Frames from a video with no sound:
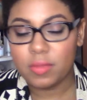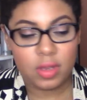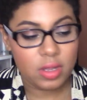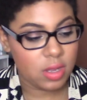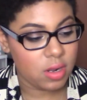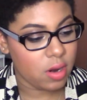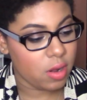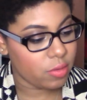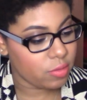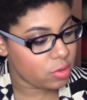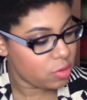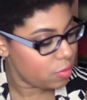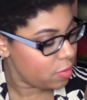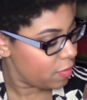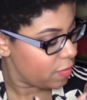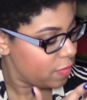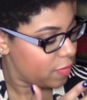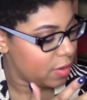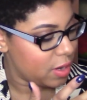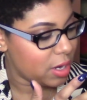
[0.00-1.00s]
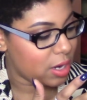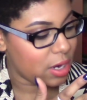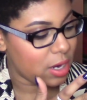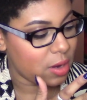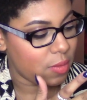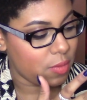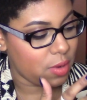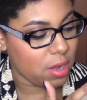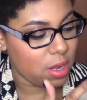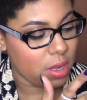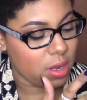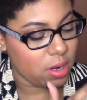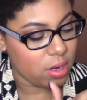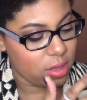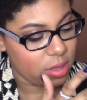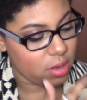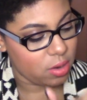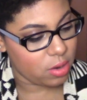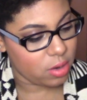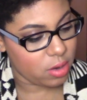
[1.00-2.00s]
you know, to infinity and beyond.
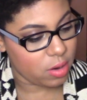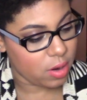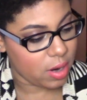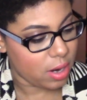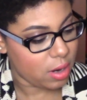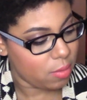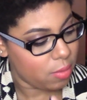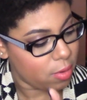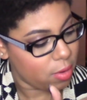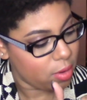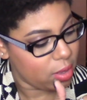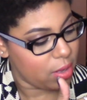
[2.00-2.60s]
They're incredible.